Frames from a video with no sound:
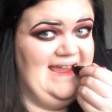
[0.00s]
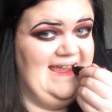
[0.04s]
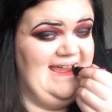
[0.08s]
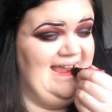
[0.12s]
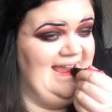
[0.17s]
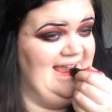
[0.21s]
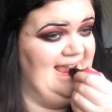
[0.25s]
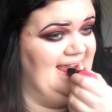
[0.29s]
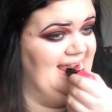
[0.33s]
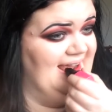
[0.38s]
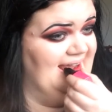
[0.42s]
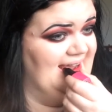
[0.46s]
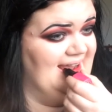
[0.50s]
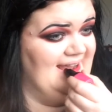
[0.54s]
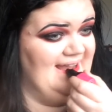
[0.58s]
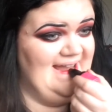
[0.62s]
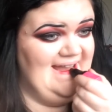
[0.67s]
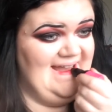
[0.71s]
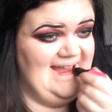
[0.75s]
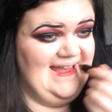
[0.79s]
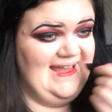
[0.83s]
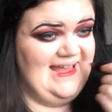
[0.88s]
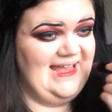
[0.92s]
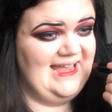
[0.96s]

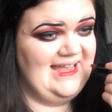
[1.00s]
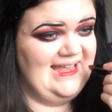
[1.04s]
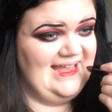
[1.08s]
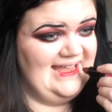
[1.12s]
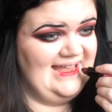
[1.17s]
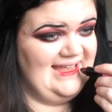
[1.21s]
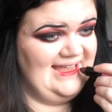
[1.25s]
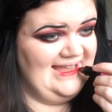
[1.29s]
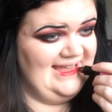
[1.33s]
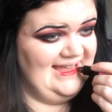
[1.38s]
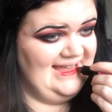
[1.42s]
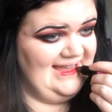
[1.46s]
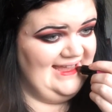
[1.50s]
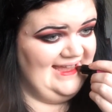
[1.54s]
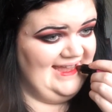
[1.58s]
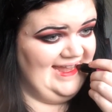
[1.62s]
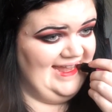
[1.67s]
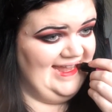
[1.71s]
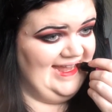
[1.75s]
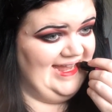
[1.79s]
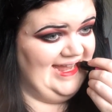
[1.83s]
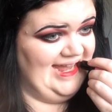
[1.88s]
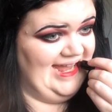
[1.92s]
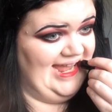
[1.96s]

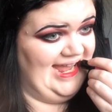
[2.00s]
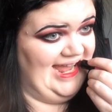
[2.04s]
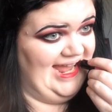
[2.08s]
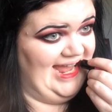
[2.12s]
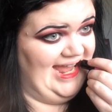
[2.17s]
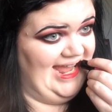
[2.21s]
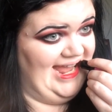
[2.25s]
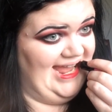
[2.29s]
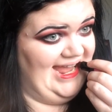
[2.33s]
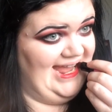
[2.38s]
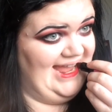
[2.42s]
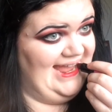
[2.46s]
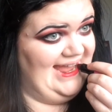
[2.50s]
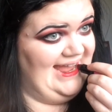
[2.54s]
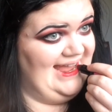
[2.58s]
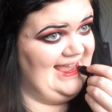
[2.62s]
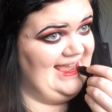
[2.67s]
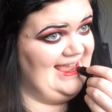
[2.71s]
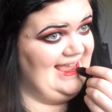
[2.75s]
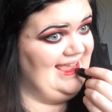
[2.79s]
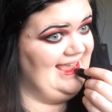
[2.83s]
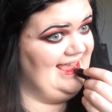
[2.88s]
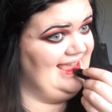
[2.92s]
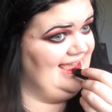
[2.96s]

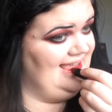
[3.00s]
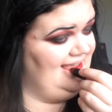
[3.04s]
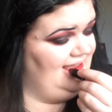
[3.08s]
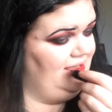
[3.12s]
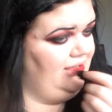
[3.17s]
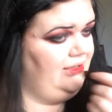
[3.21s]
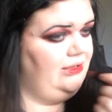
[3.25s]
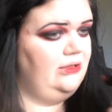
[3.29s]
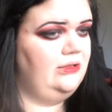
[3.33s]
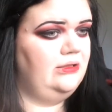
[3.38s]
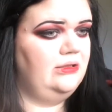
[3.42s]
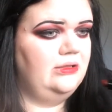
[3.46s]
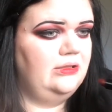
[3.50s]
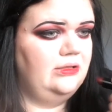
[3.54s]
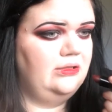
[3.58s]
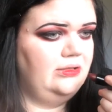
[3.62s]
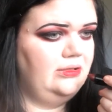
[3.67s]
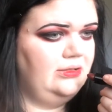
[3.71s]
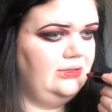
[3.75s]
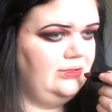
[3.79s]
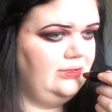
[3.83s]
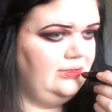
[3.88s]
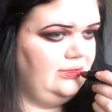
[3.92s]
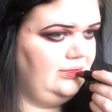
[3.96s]

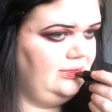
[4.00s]
[no speech]